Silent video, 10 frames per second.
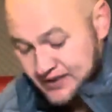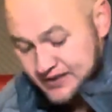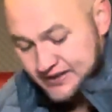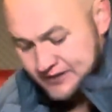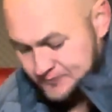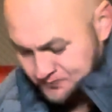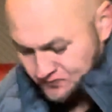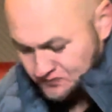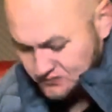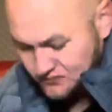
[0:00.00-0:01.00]
You
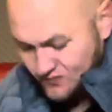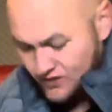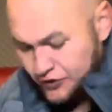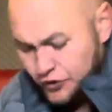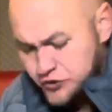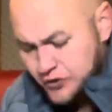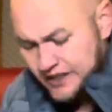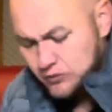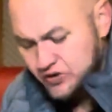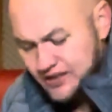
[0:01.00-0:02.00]
got your
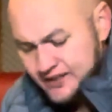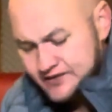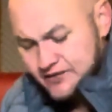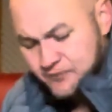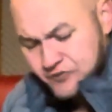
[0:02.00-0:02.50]
cable guides,